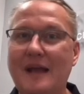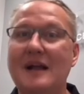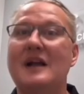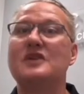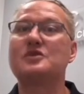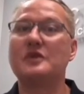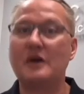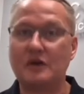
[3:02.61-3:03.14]
So
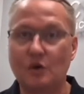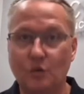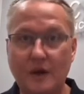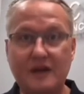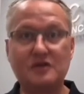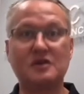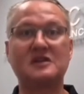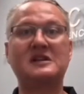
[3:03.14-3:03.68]
now you raise
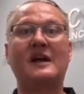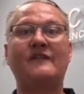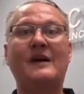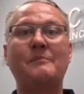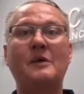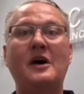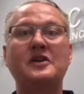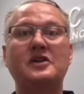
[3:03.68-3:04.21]
yourself up
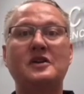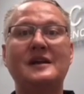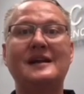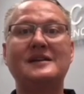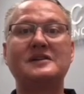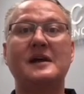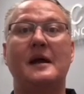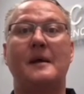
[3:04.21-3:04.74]
onto your knees,